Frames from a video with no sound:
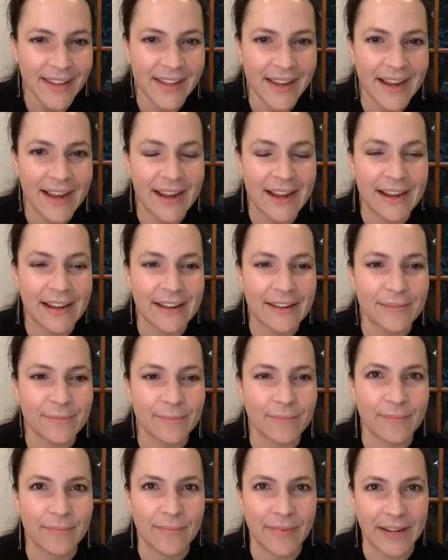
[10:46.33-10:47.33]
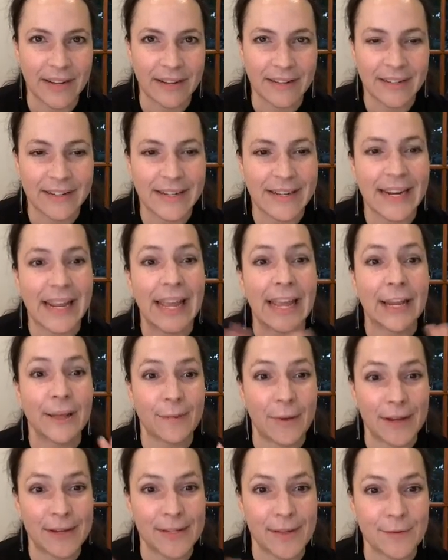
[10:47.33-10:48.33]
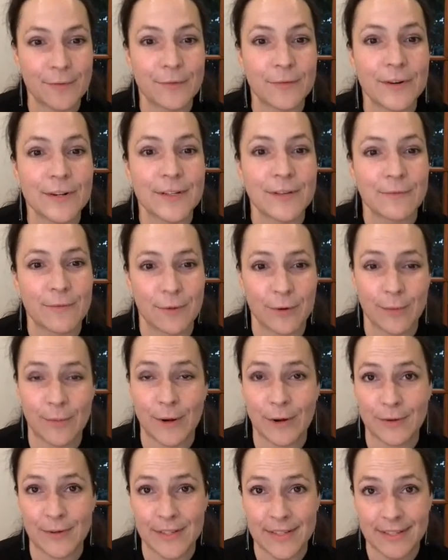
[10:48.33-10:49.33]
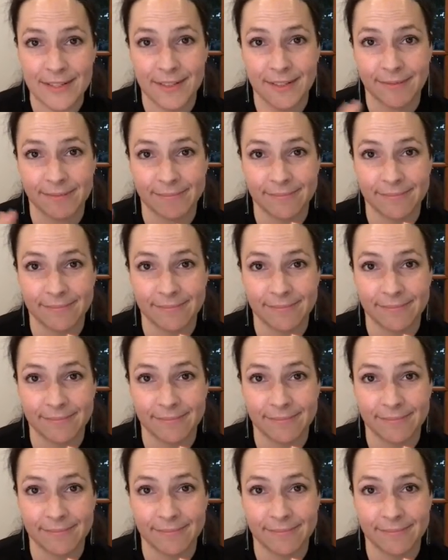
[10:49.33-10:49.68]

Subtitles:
But anyway, so first and foremost,